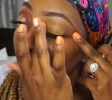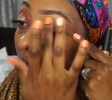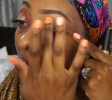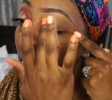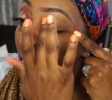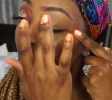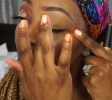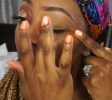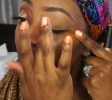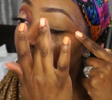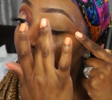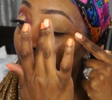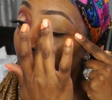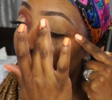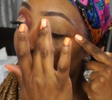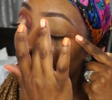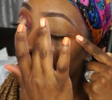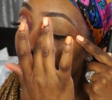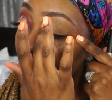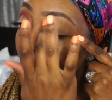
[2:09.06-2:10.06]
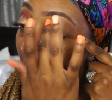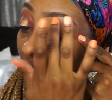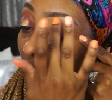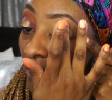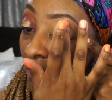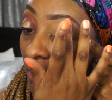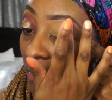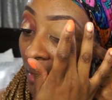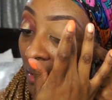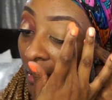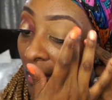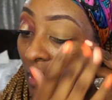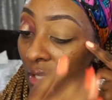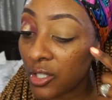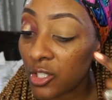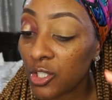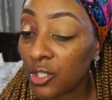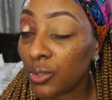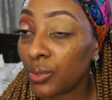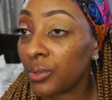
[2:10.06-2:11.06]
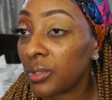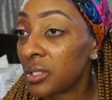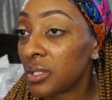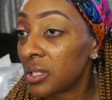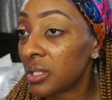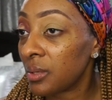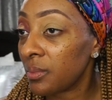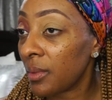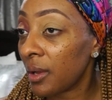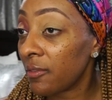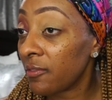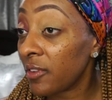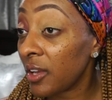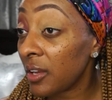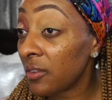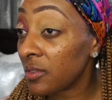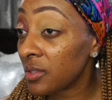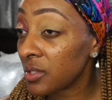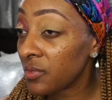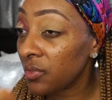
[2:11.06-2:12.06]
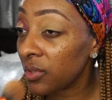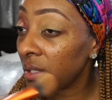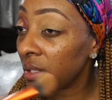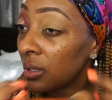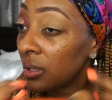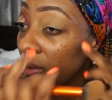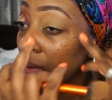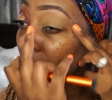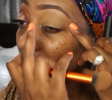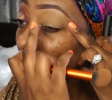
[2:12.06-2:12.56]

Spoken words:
This is like my favorite. I showed this in my favorites video.